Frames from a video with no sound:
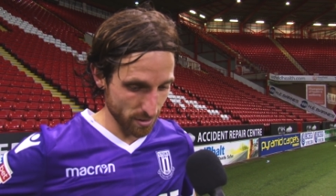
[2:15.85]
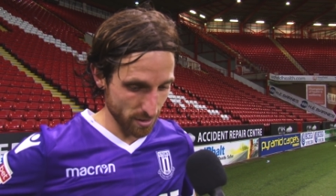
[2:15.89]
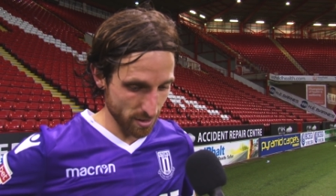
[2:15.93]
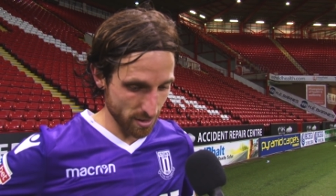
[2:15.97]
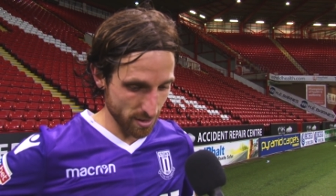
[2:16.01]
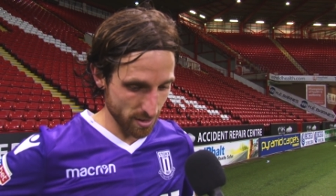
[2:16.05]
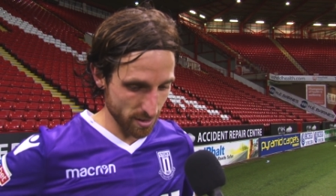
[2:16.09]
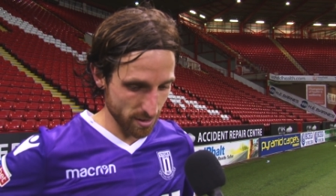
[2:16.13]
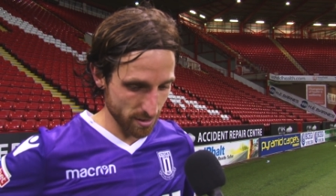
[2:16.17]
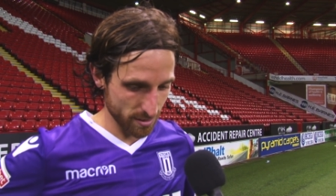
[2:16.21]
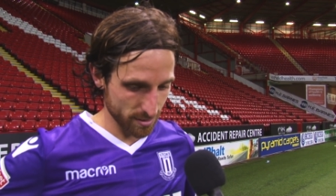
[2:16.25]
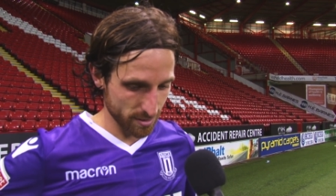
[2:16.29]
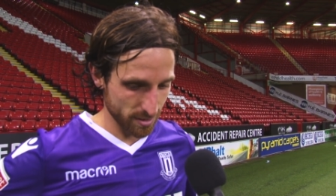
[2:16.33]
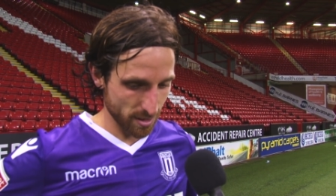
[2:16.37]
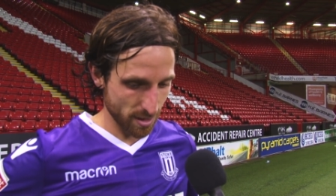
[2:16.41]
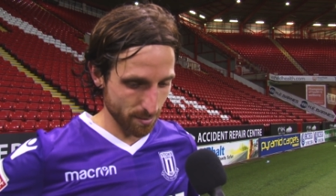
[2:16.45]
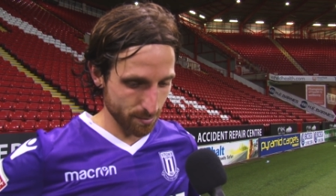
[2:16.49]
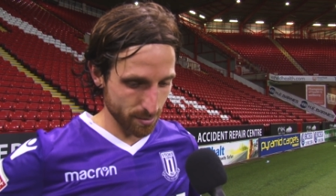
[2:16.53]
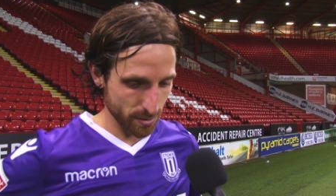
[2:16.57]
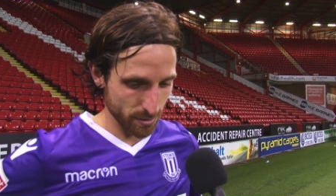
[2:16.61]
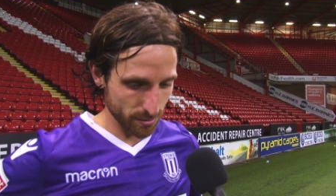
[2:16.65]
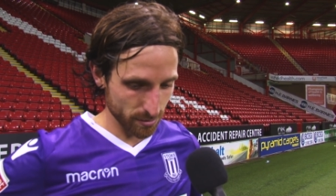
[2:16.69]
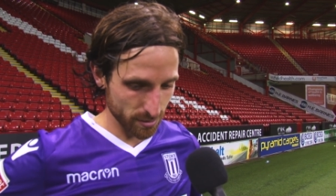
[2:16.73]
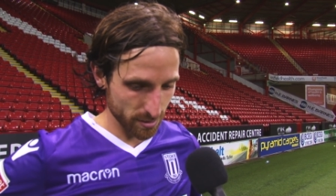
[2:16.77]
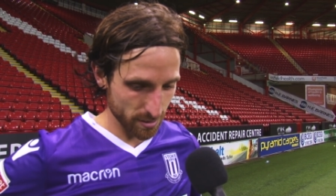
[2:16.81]
uh, start
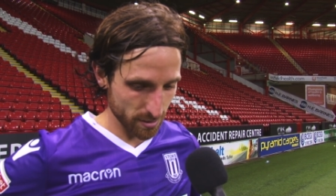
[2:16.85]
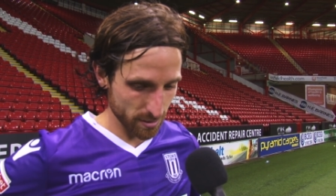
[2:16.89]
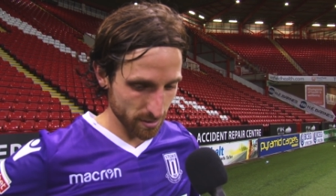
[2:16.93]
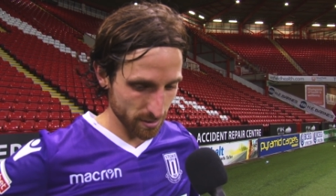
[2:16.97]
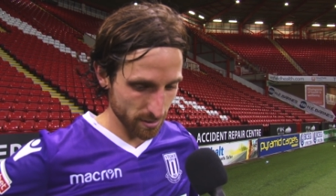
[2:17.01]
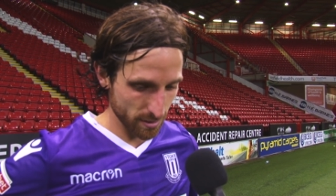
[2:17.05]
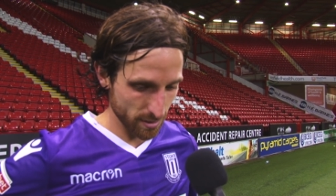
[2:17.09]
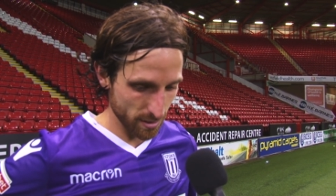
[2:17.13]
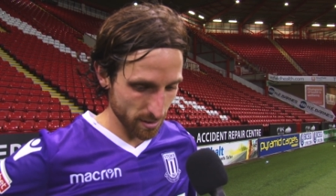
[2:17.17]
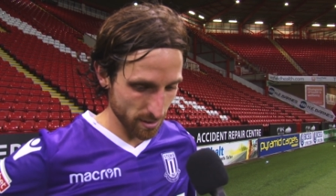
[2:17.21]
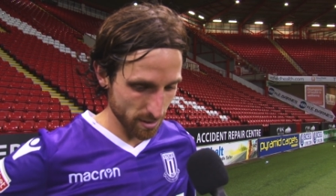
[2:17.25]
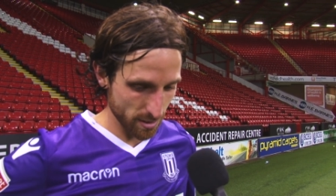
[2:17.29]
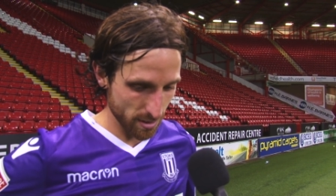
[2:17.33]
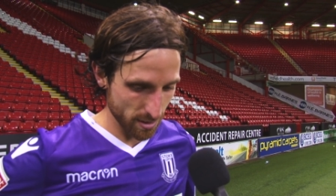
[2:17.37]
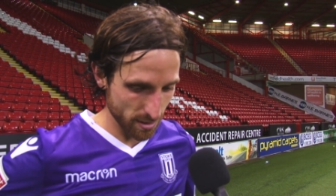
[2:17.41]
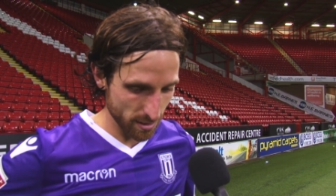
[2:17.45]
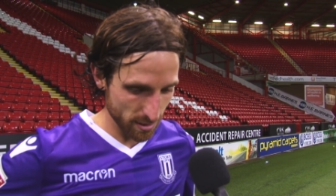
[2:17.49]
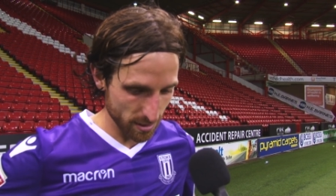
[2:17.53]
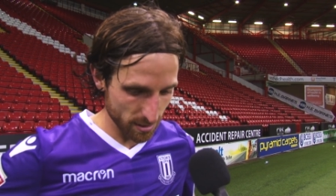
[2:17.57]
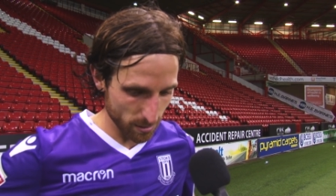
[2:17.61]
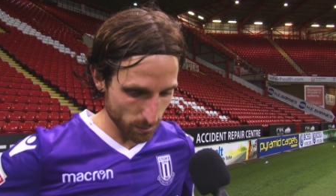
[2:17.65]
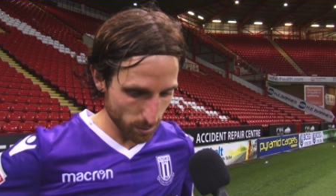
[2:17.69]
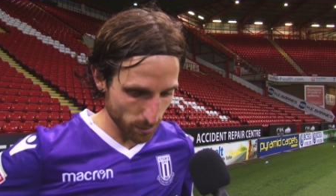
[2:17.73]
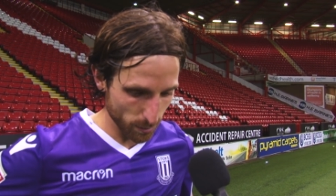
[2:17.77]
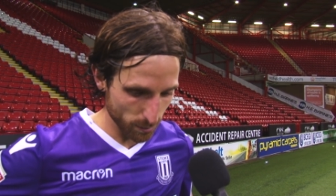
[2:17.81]
building uh, a
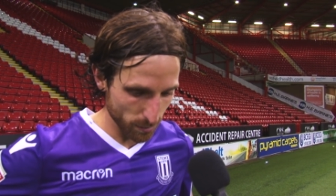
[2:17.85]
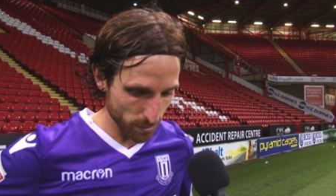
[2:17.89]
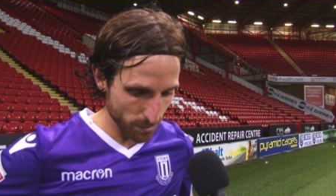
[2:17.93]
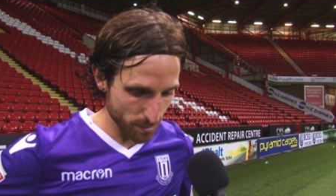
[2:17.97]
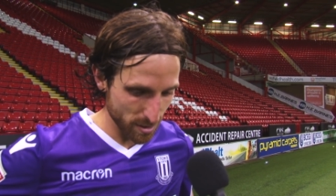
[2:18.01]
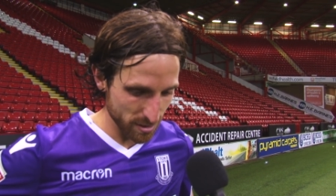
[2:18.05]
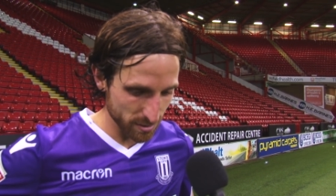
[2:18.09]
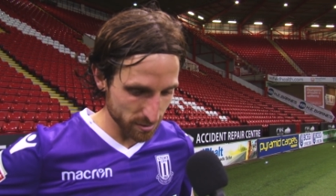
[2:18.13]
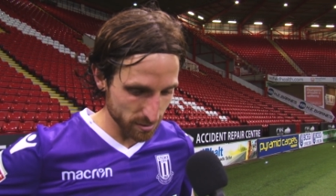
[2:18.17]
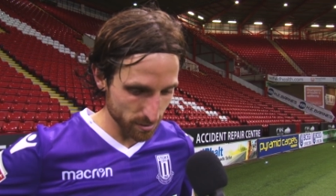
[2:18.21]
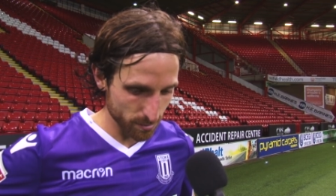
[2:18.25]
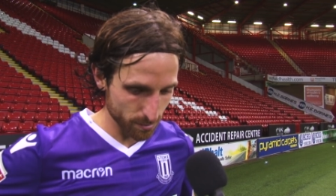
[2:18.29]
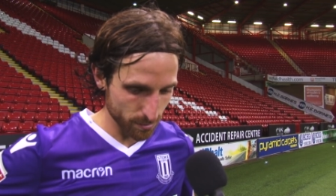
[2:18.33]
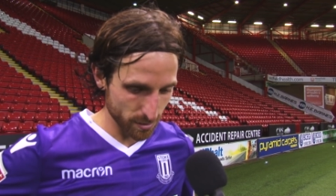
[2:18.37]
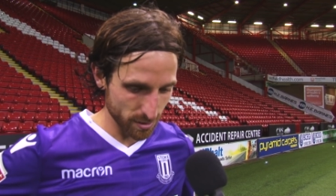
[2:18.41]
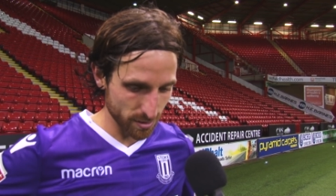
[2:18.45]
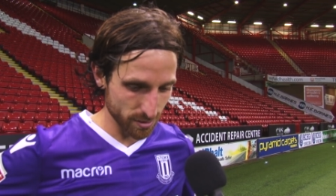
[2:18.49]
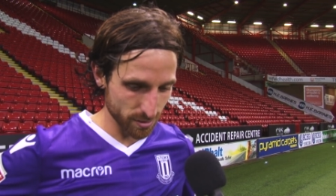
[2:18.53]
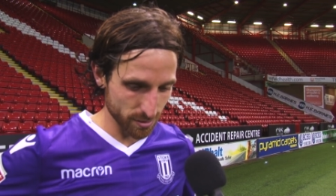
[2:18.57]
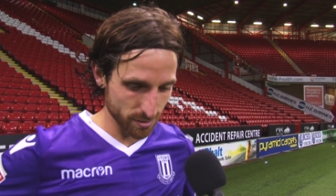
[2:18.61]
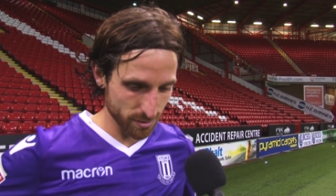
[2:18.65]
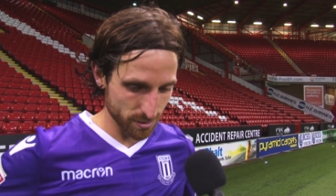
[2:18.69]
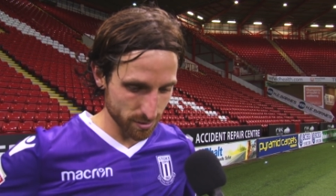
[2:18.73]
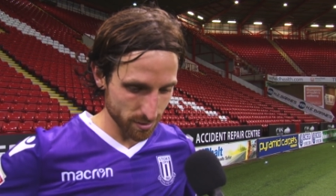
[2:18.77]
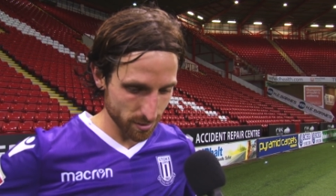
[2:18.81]
little bit of momentum
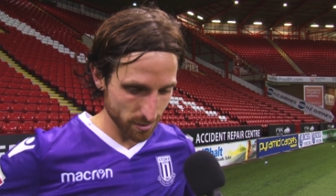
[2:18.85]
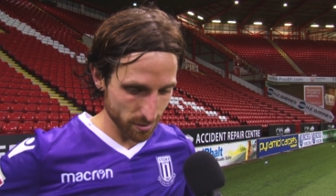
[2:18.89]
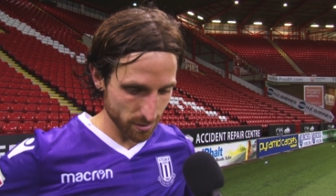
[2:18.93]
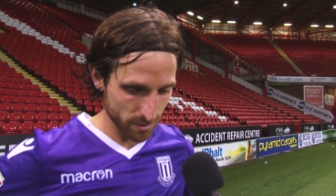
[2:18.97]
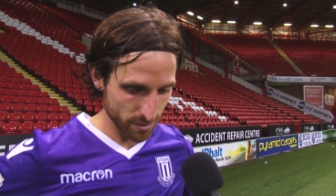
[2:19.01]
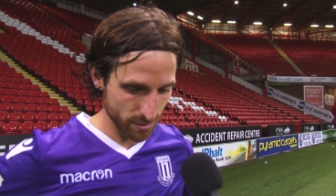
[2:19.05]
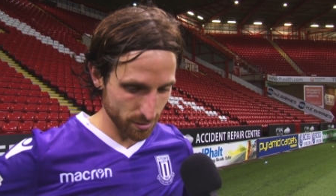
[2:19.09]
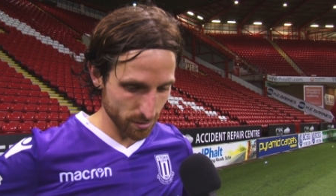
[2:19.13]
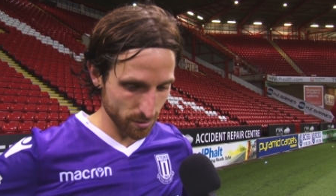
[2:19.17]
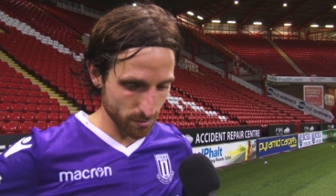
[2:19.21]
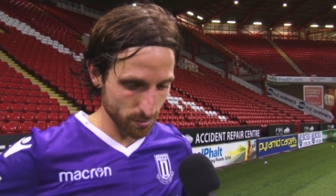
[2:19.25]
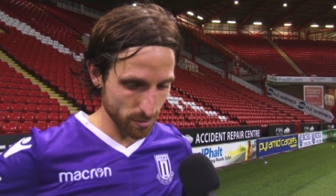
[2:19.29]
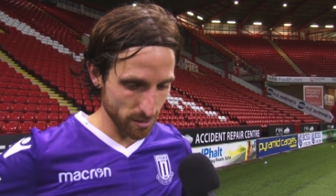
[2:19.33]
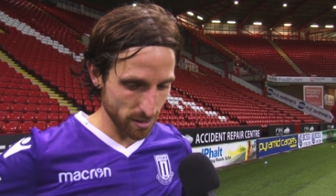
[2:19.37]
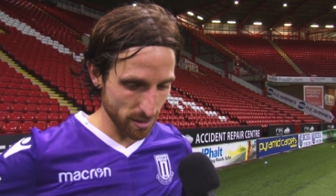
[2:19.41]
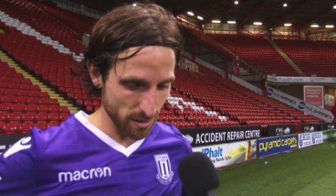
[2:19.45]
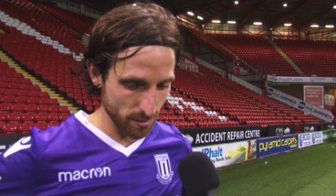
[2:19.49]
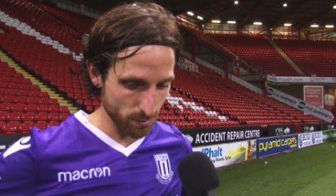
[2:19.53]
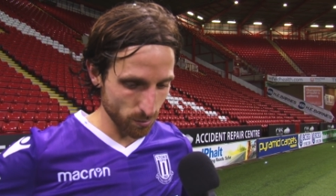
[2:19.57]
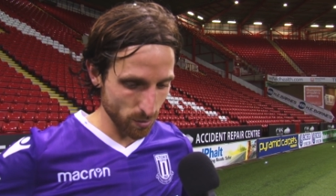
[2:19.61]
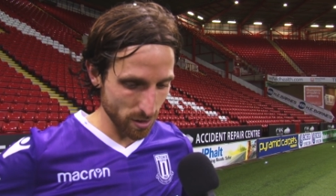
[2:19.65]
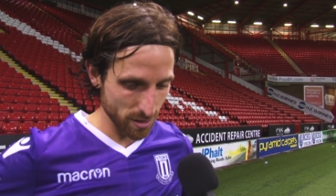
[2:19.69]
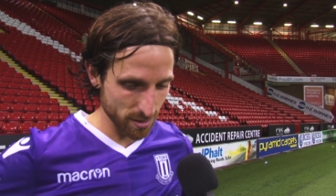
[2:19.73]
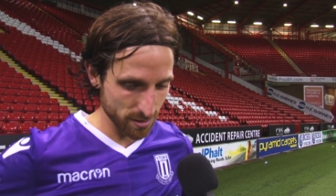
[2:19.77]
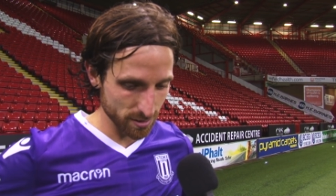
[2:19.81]
because you know we're
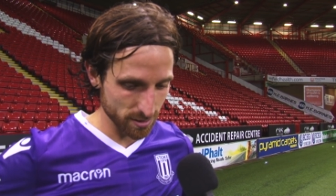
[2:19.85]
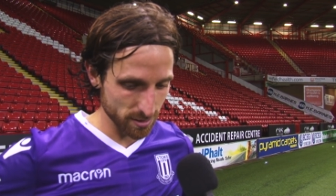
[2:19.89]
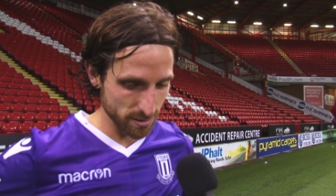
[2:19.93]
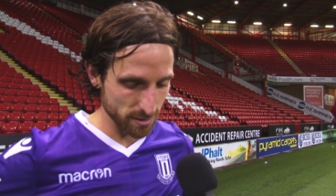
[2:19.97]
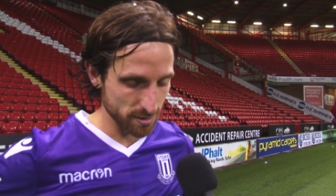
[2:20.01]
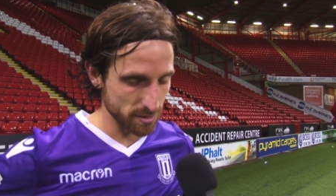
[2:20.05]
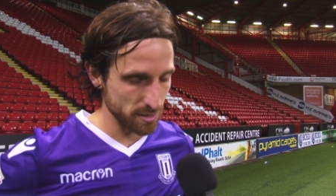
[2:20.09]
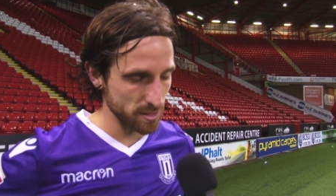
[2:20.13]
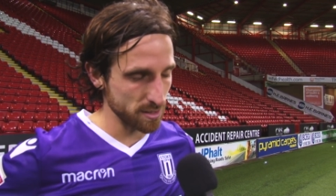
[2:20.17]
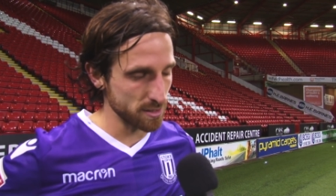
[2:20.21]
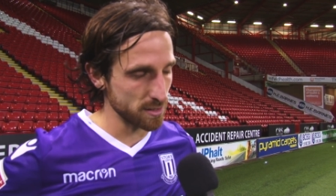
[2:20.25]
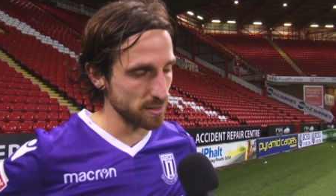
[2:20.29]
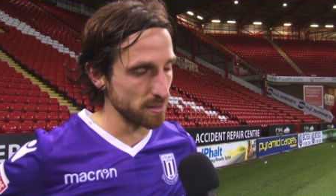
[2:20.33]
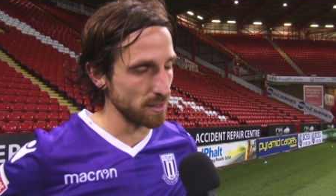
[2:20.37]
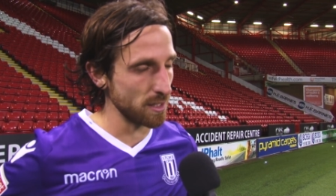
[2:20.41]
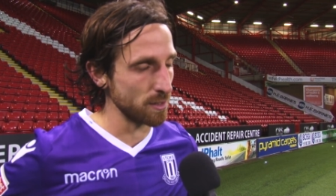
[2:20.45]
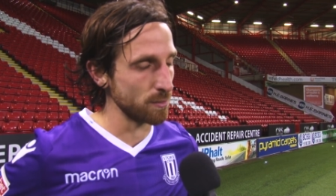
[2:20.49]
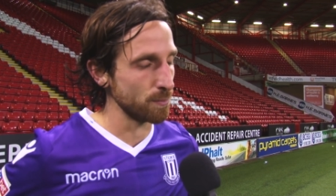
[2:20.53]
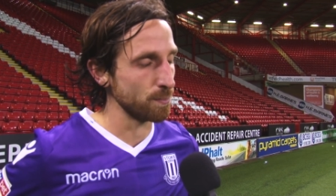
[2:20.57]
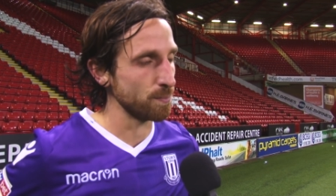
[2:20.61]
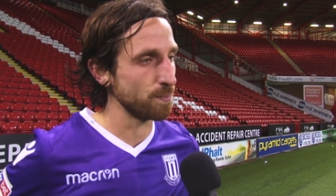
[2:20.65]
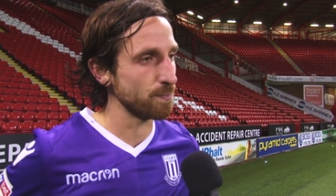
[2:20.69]
getting well into the season now.